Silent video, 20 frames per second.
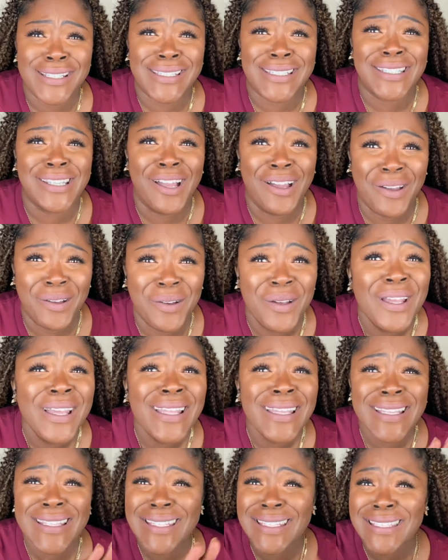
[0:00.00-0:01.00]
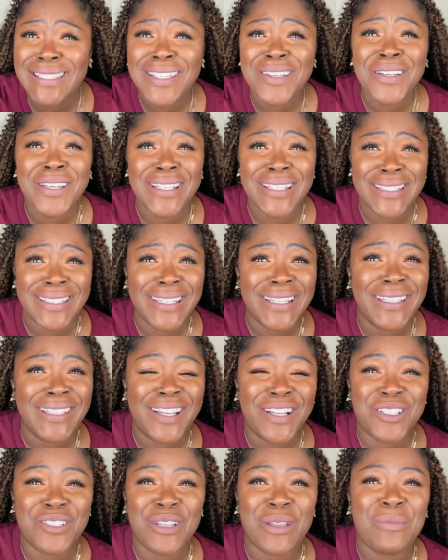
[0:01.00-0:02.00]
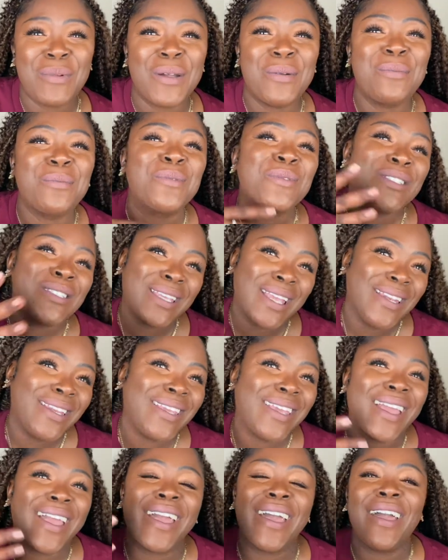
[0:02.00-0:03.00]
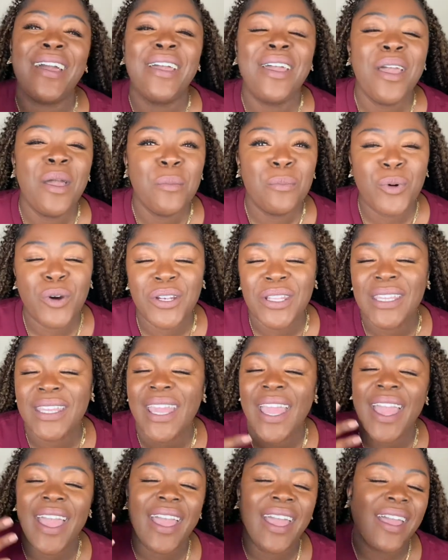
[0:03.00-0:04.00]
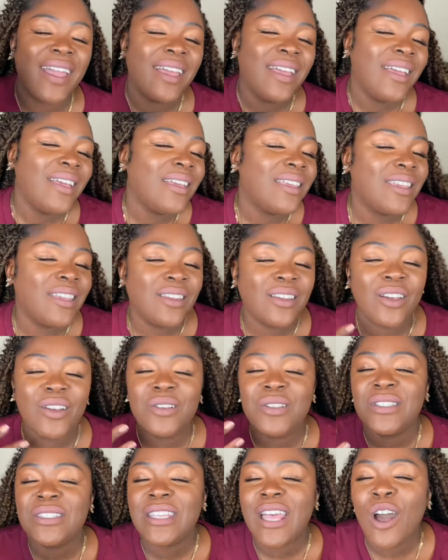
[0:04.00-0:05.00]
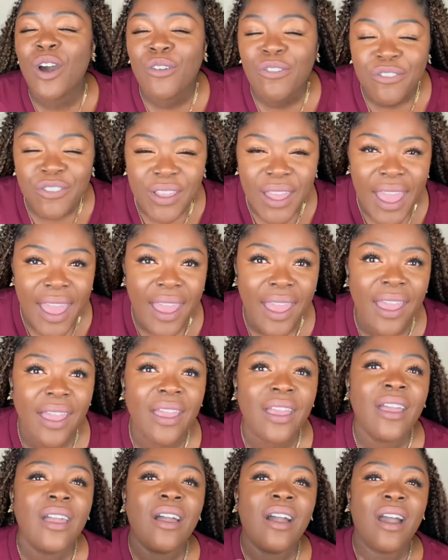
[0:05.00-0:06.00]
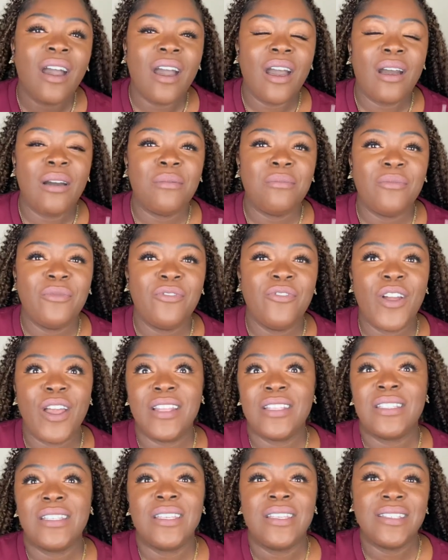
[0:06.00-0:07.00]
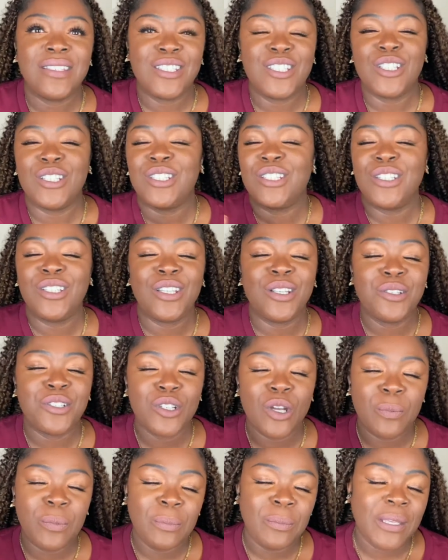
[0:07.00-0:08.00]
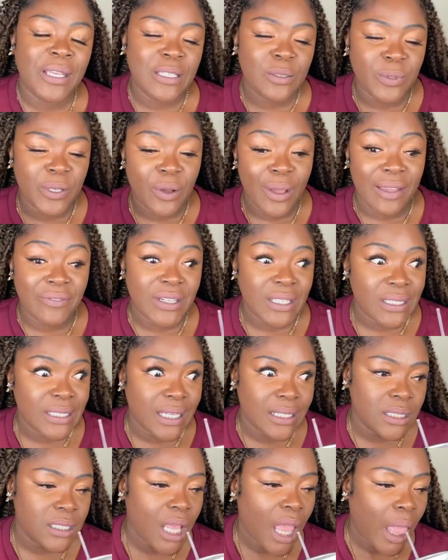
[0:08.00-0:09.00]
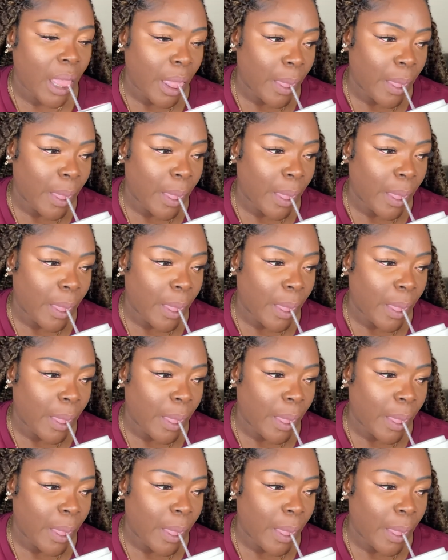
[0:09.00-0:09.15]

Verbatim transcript: So this is still considered luxury, but skincare, body care, you know, self-care versus just, you know, shopping because we don't have any sense.